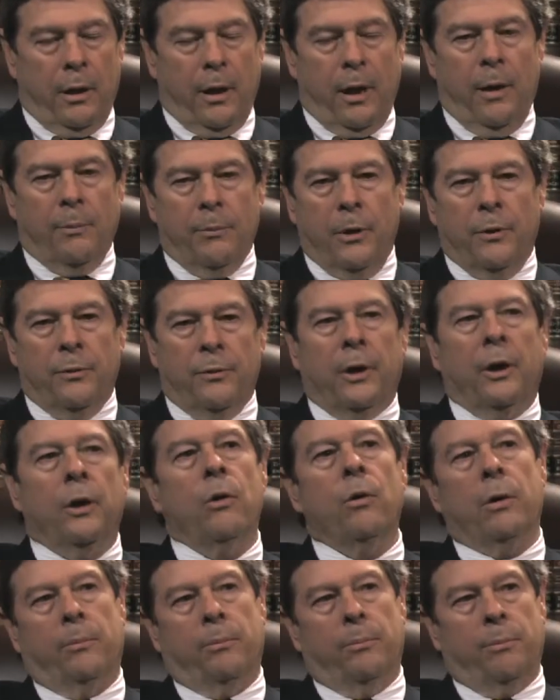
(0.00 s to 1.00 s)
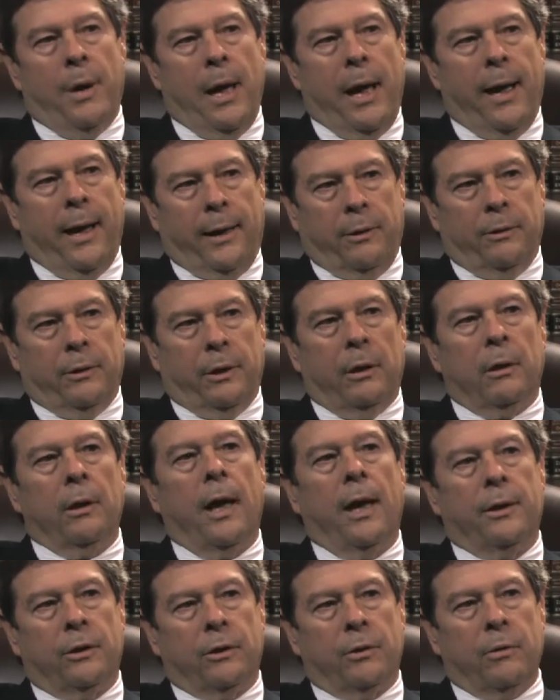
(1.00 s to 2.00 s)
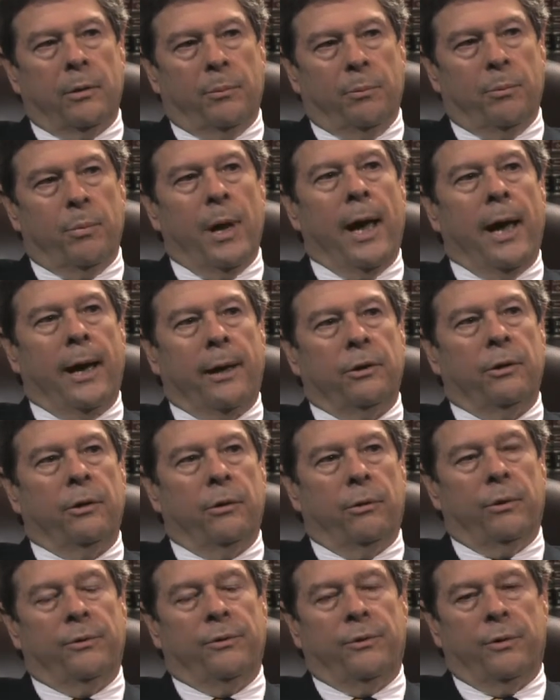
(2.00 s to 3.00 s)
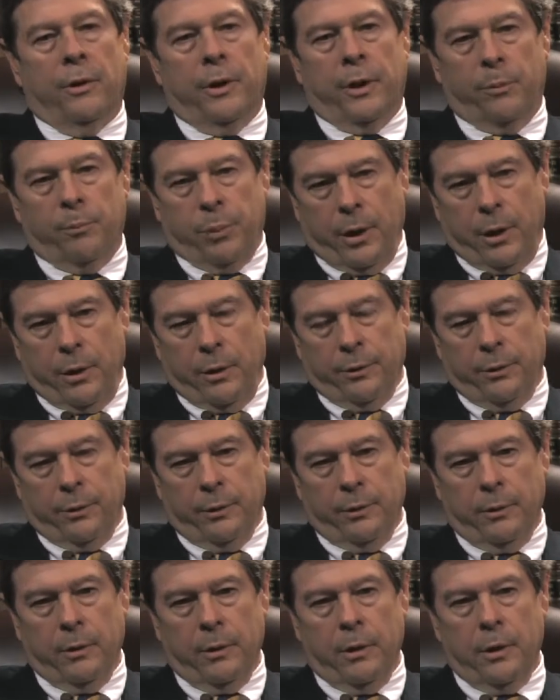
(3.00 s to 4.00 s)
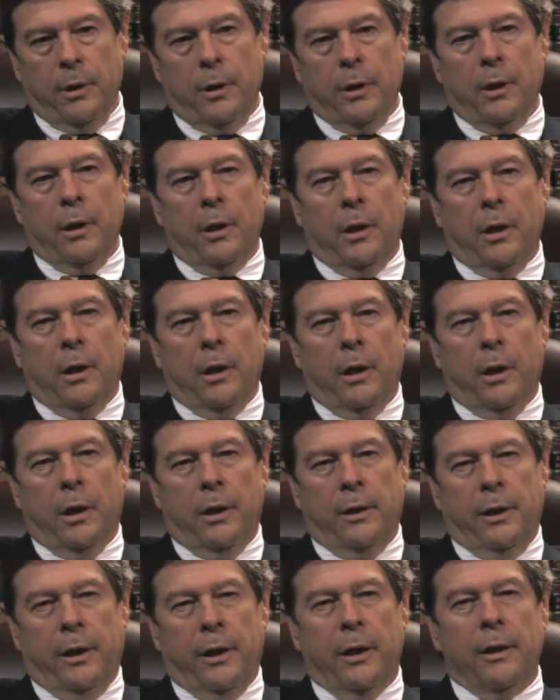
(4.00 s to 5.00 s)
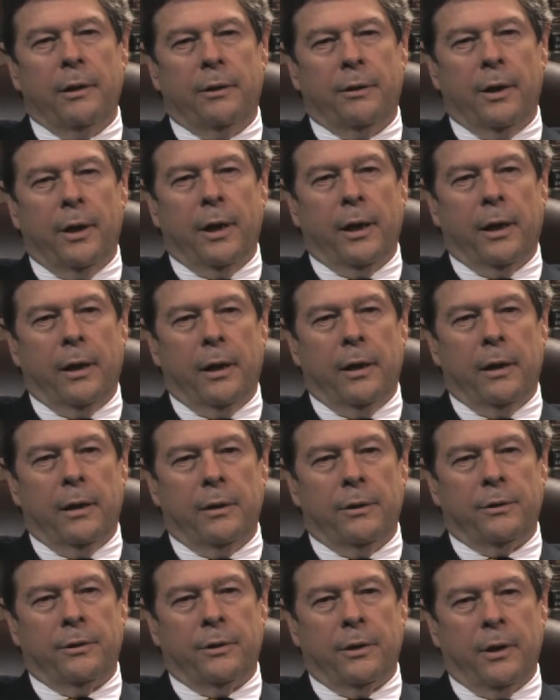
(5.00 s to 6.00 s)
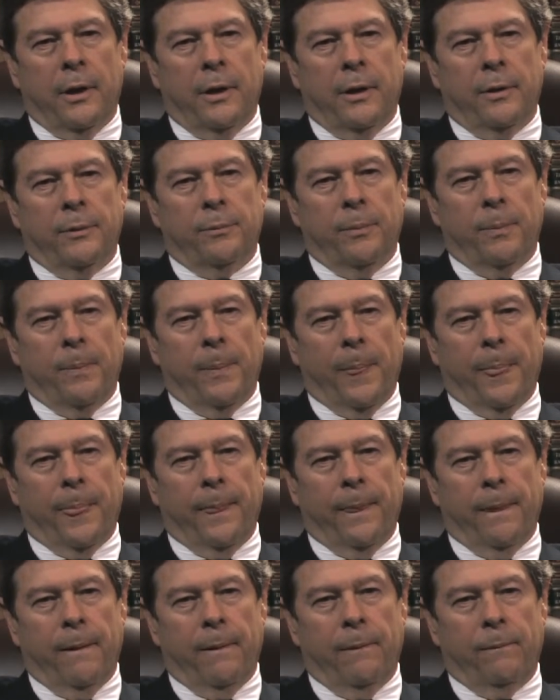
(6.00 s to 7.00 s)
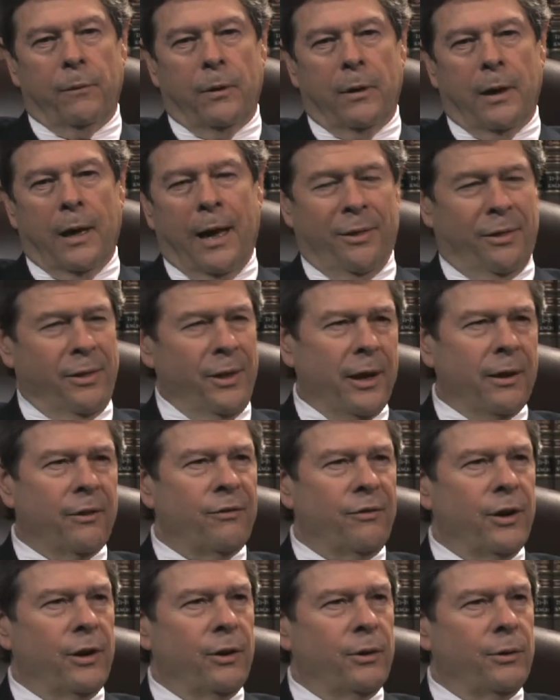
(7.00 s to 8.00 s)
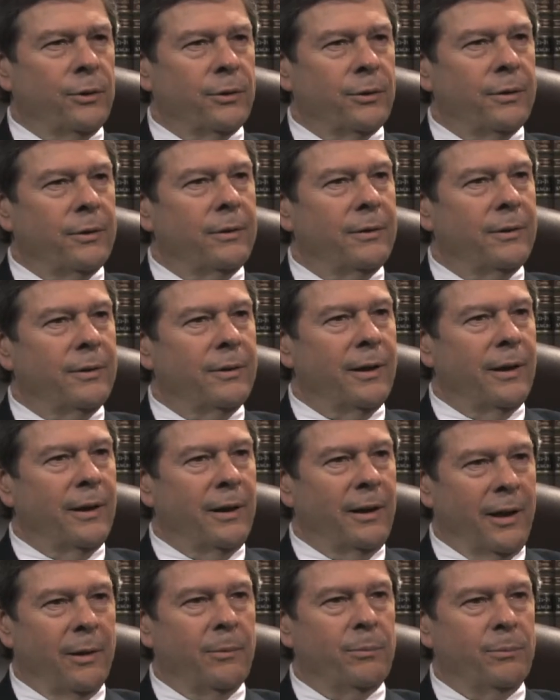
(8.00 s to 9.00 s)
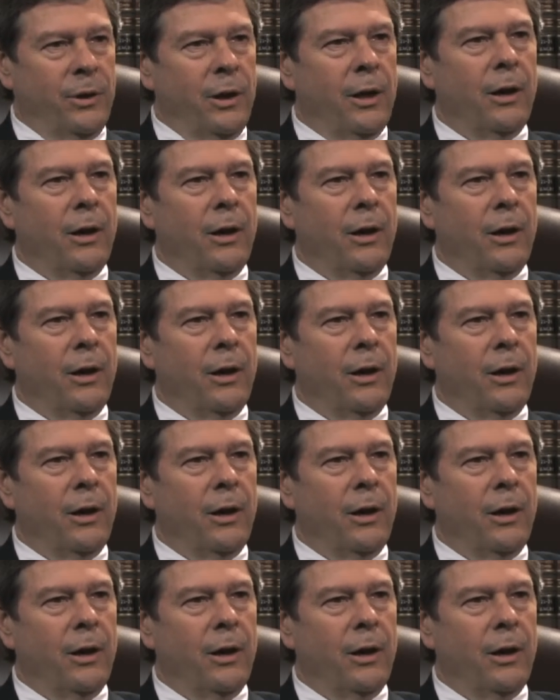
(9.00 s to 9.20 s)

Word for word: I'm, they're going back. The client's going back to the referring person. And the other thing is, uh, I thank folks. I let them